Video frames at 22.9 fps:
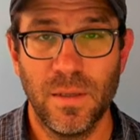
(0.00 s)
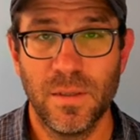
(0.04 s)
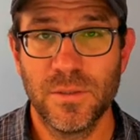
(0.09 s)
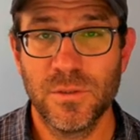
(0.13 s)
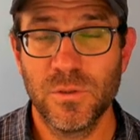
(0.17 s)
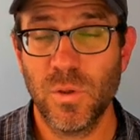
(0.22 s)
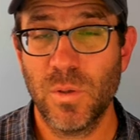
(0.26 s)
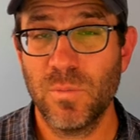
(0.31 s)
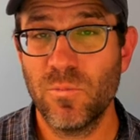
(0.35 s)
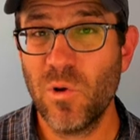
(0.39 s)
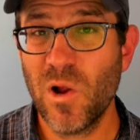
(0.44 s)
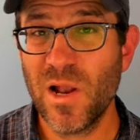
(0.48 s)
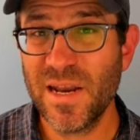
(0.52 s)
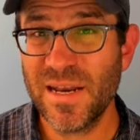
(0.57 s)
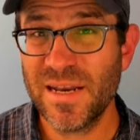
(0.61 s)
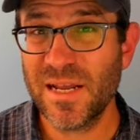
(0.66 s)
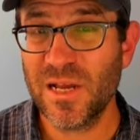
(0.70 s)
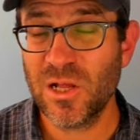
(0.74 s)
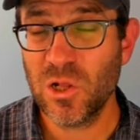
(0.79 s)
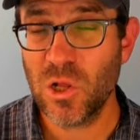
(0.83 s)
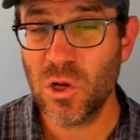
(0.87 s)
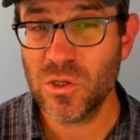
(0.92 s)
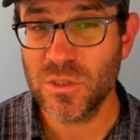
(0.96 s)
So I'm ready
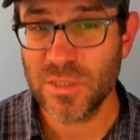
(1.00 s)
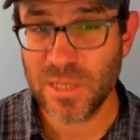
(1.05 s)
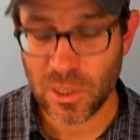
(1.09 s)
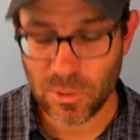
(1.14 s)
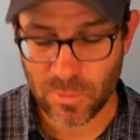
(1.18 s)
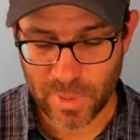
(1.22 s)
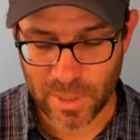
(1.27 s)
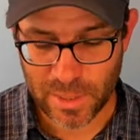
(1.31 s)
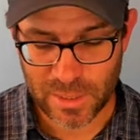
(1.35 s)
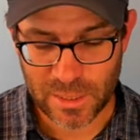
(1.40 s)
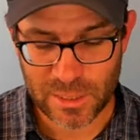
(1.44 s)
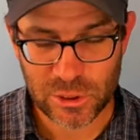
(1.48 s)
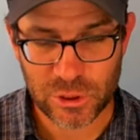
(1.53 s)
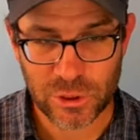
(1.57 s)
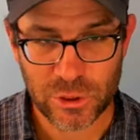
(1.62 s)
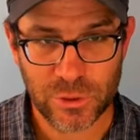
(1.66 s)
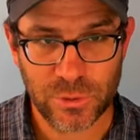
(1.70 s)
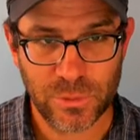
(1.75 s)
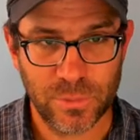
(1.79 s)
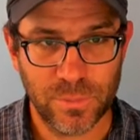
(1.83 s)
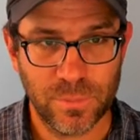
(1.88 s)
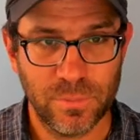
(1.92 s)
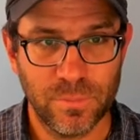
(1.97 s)
to close out my
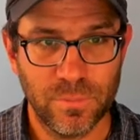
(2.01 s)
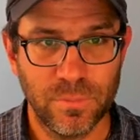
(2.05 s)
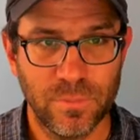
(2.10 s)
issue,